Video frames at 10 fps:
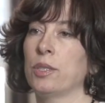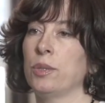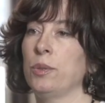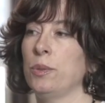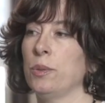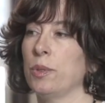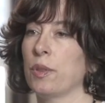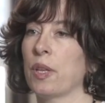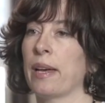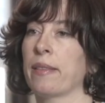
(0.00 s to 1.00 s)
to
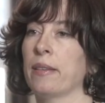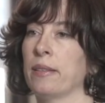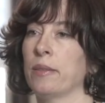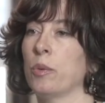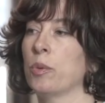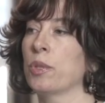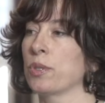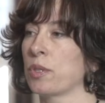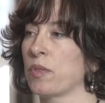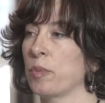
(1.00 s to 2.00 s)
the other
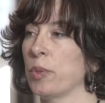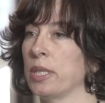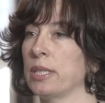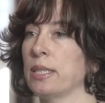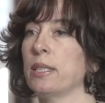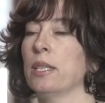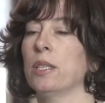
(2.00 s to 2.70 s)
organs of the body.